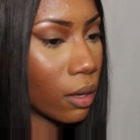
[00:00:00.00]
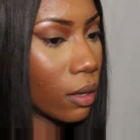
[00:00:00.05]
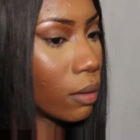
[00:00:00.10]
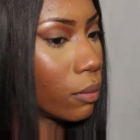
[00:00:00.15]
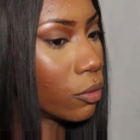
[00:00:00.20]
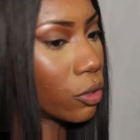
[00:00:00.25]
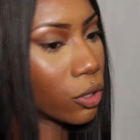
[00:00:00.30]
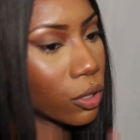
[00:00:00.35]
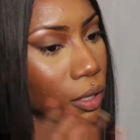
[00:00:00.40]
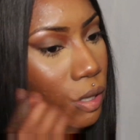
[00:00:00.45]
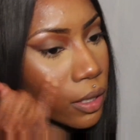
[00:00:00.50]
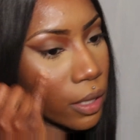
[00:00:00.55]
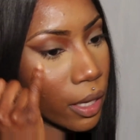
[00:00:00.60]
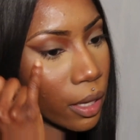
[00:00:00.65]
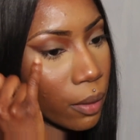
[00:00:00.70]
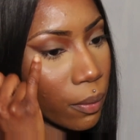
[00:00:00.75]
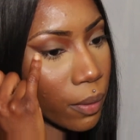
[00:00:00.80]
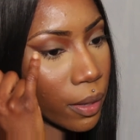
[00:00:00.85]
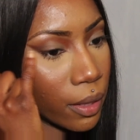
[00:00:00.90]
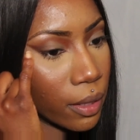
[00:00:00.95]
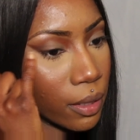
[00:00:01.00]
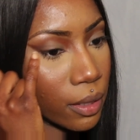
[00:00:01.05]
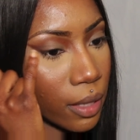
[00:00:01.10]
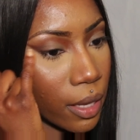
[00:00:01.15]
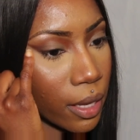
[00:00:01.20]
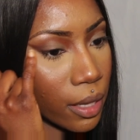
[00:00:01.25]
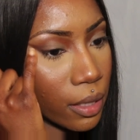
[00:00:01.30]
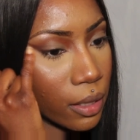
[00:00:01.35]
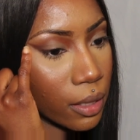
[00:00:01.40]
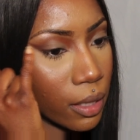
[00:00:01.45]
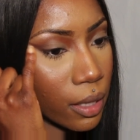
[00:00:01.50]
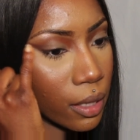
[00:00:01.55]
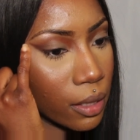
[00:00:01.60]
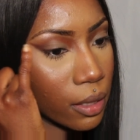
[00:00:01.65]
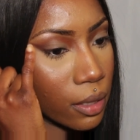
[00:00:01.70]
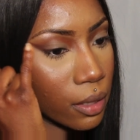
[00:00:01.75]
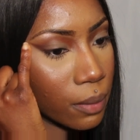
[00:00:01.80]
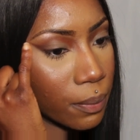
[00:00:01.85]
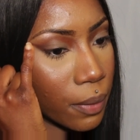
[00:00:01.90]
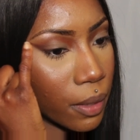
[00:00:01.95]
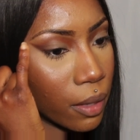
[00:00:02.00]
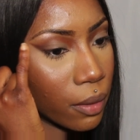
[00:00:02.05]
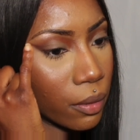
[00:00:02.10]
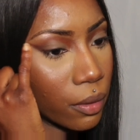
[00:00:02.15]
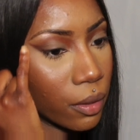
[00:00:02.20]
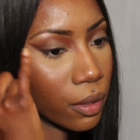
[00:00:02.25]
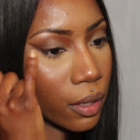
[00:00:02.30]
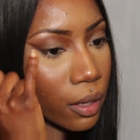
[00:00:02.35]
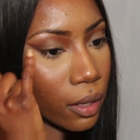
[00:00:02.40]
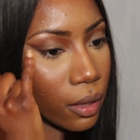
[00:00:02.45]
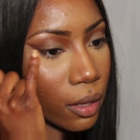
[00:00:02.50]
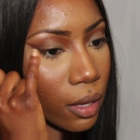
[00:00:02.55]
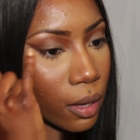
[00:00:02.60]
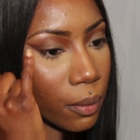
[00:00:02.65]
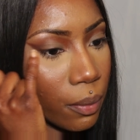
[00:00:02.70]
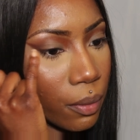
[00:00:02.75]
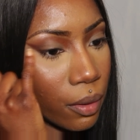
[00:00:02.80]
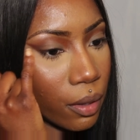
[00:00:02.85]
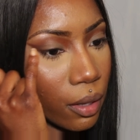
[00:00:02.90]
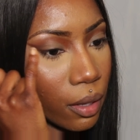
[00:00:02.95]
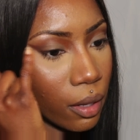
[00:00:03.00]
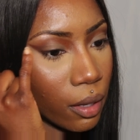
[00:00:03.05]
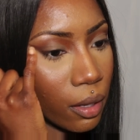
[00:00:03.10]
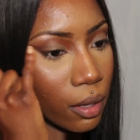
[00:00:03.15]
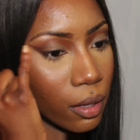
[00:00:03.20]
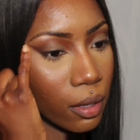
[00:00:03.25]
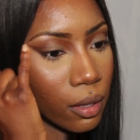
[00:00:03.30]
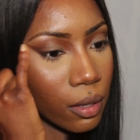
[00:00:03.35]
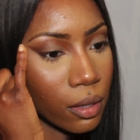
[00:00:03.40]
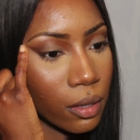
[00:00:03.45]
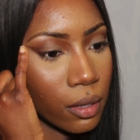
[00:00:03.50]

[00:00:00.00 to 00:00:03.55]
I'm just gonna take away this excess powder here that I put here.